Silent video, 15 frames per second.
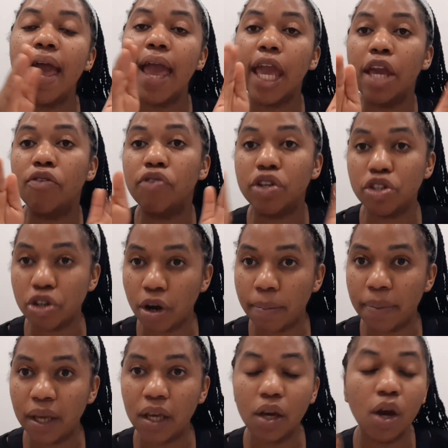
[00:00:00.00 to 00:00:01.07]
every
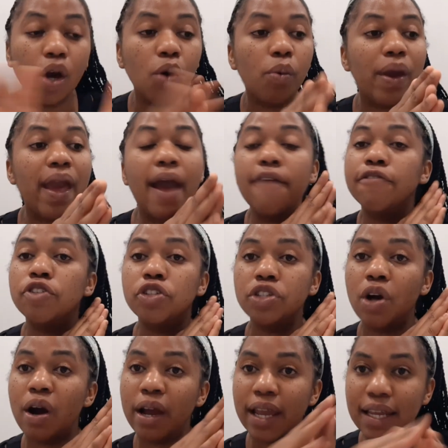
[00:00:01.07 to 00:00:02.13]
topic. We have to
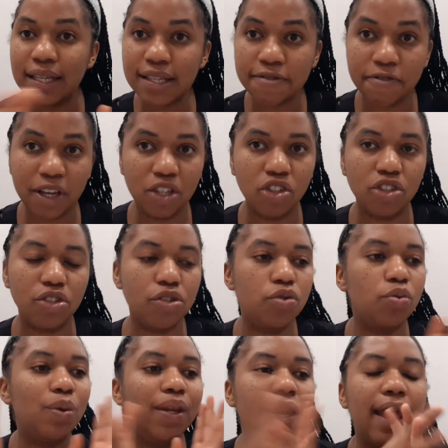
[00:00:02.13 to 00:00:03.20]
know interventions.
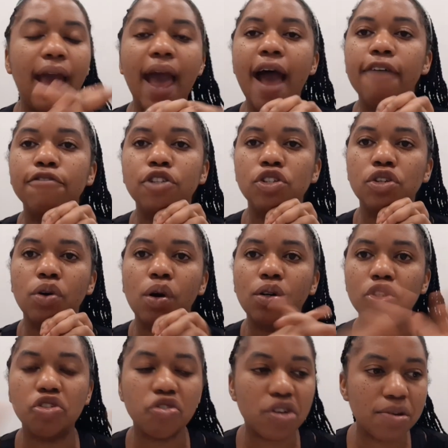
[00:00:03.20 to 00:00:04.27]
We have to know
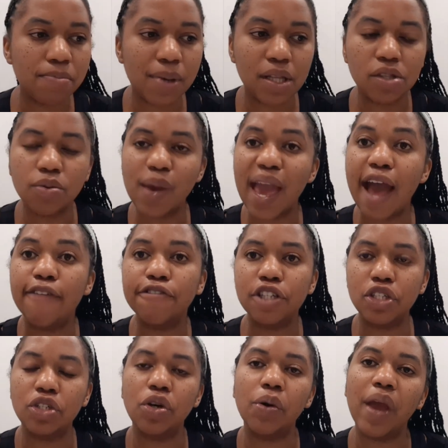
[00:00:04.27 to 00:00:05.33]
treatments. We have
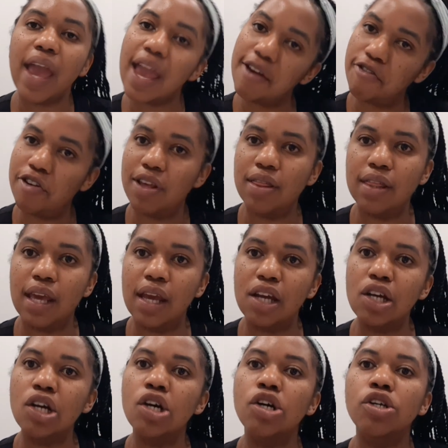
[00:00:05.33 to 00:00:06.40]
to know everything.
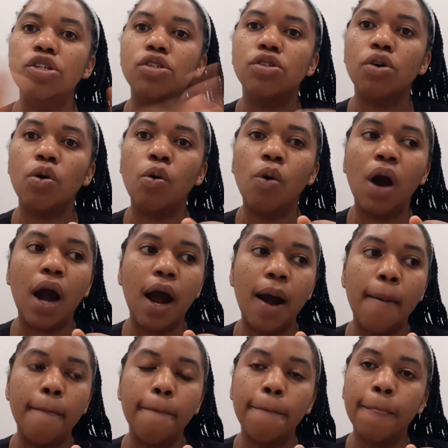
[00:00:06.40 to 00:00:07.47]
So
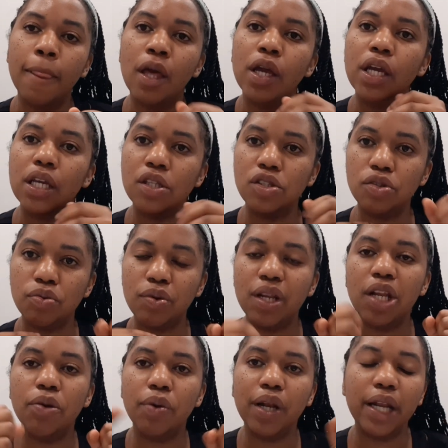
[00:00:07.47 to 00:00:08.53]
it's
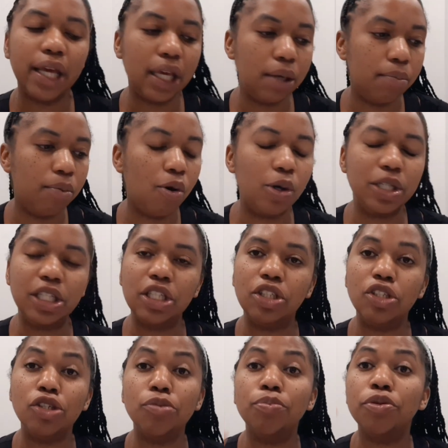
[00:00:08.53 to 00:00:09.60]
really, really
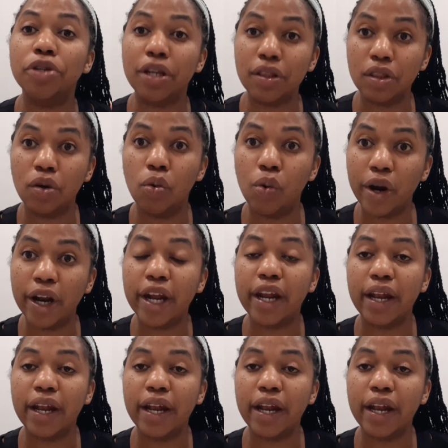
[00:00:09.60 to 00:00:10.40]
important you put in the work